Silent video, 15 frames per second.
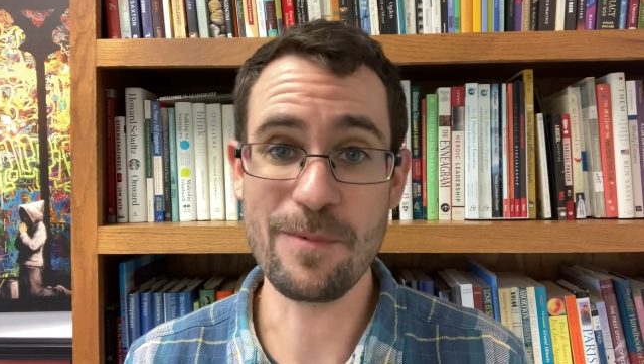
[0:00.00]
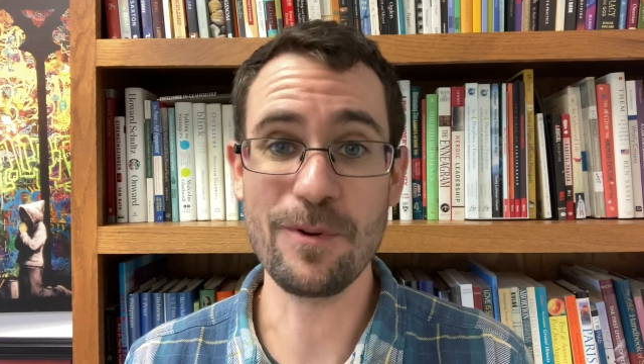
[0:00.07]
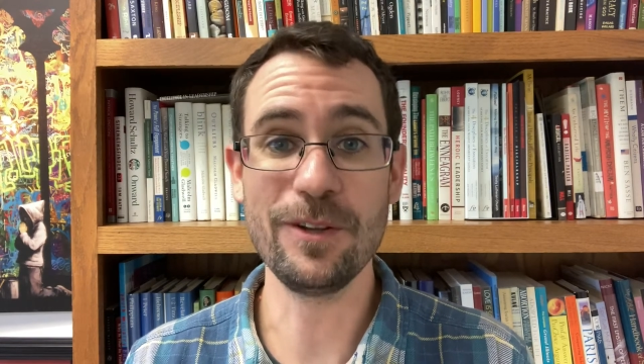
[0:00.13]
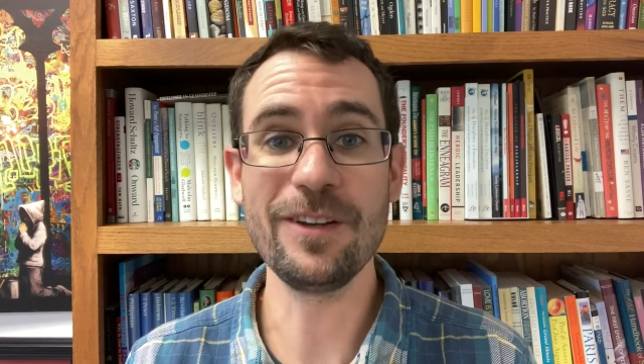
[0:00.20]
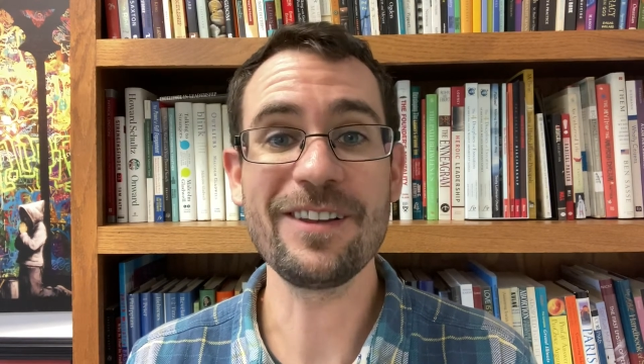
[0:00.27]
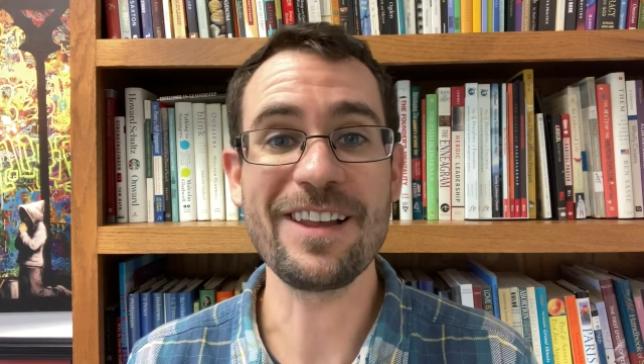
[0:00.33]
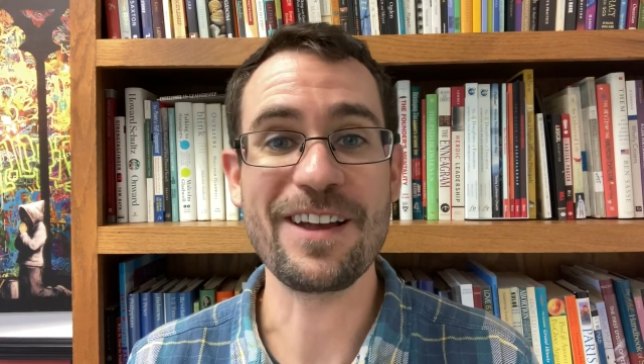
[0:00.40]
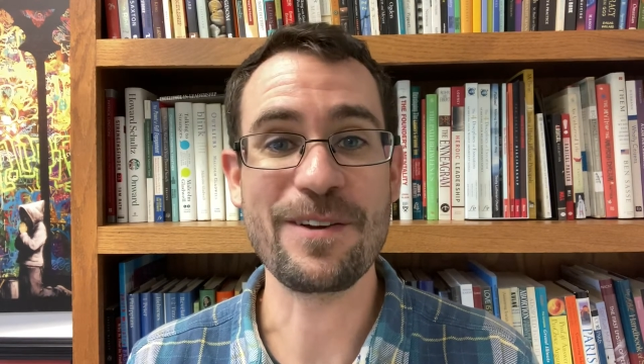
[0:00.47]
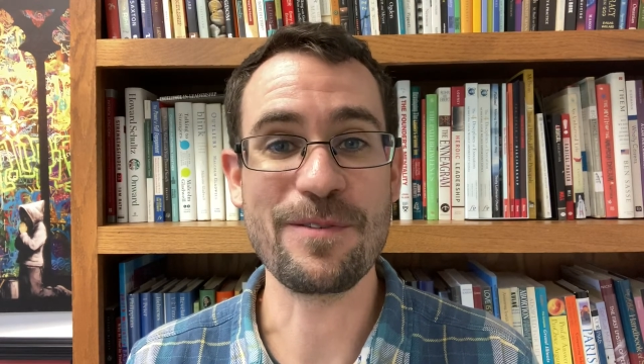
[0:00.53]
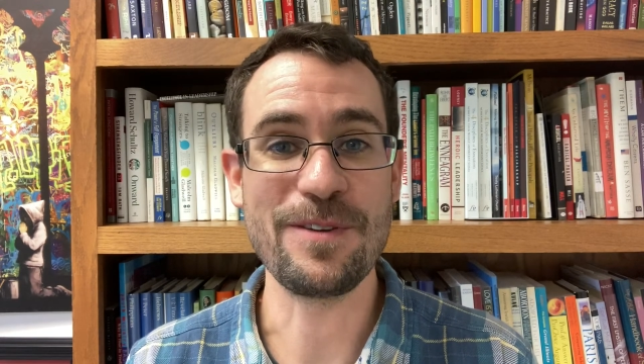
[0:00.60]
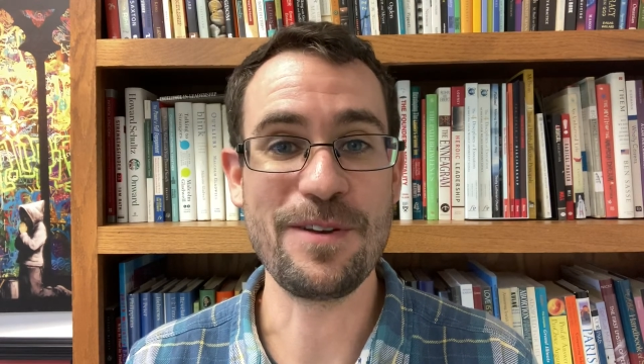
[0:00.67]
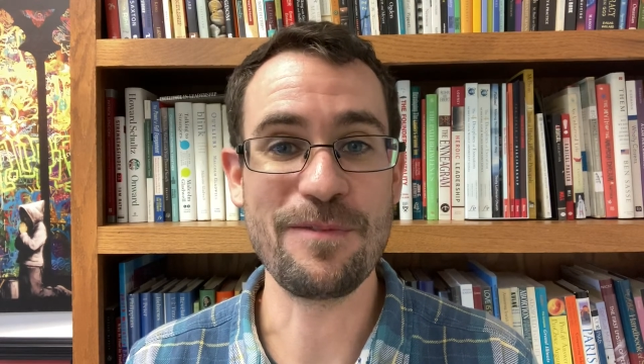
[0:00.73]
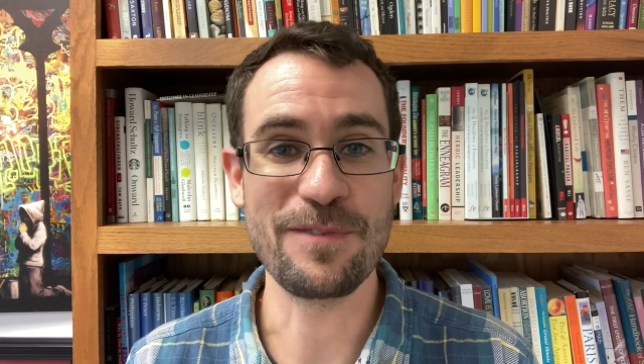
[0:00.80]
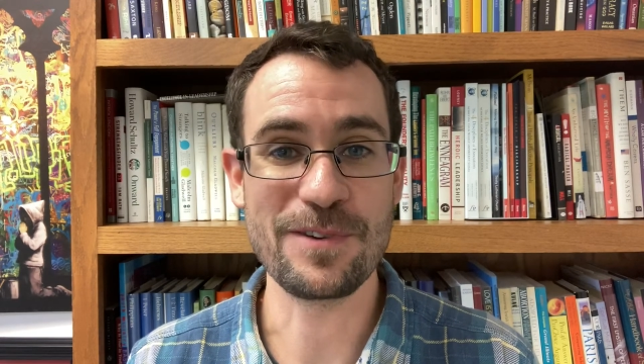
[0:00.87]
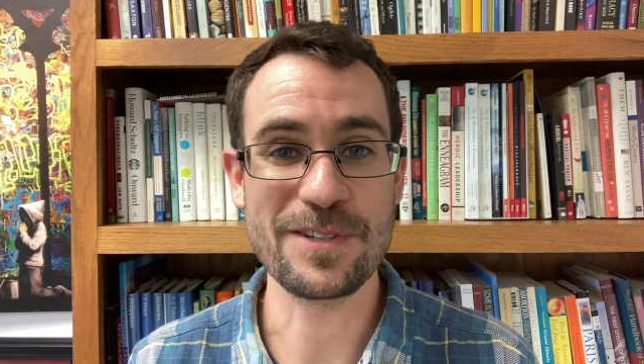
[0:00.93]
will look like when
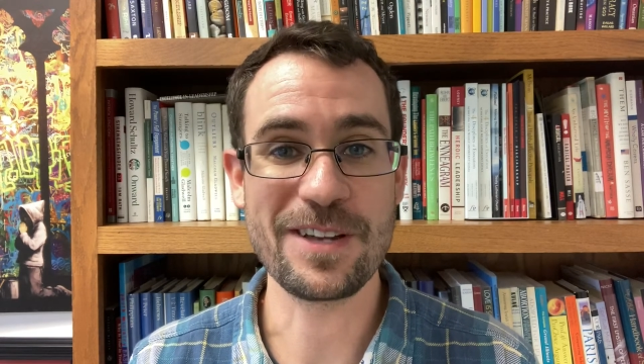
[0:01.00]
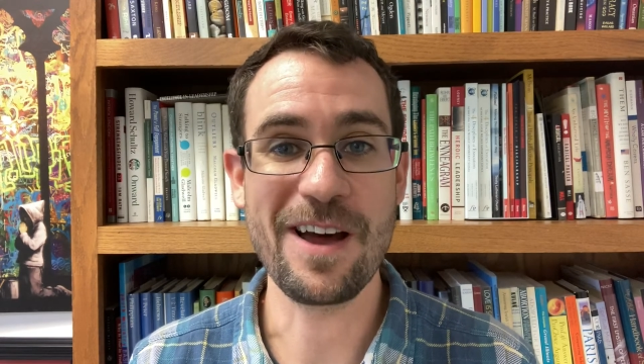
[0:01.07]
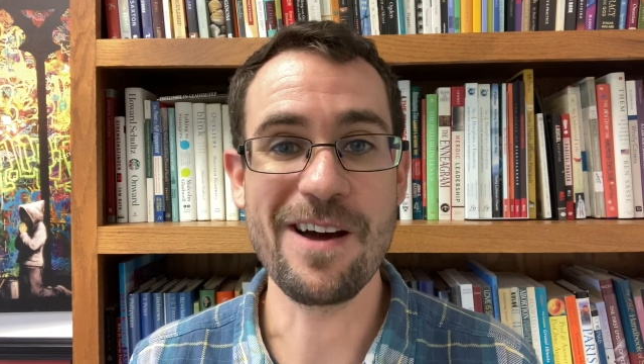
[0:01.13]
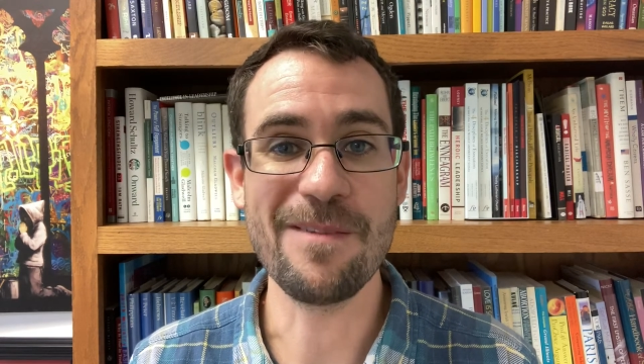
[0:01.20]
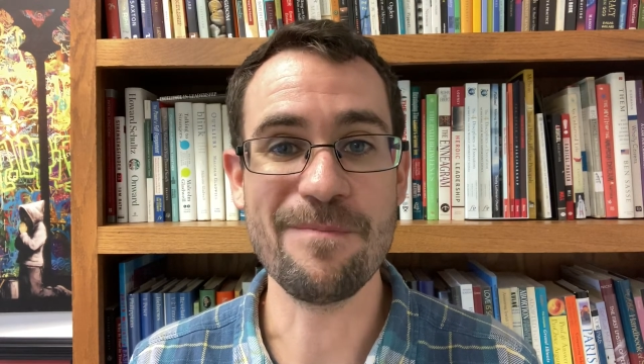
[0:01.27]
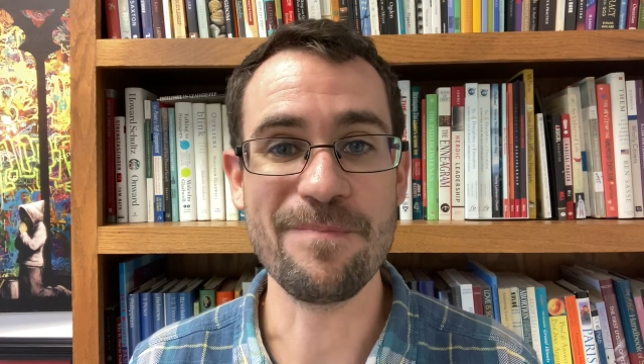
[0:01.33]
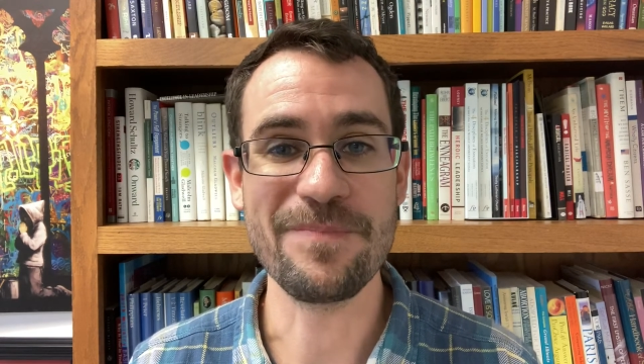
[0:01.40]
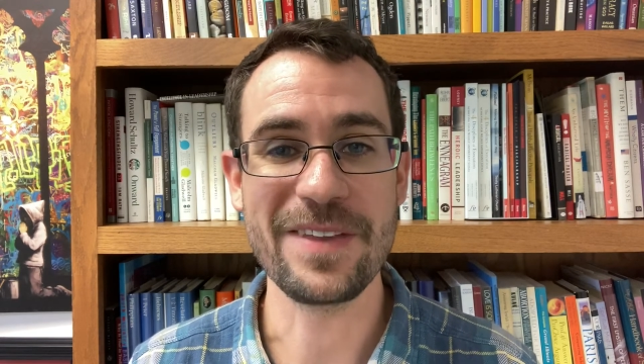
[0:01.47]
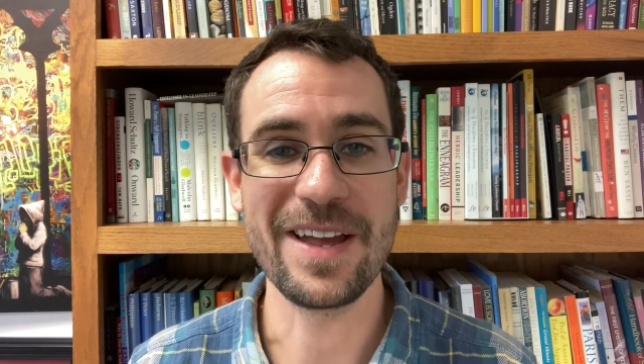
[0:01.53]
you first come,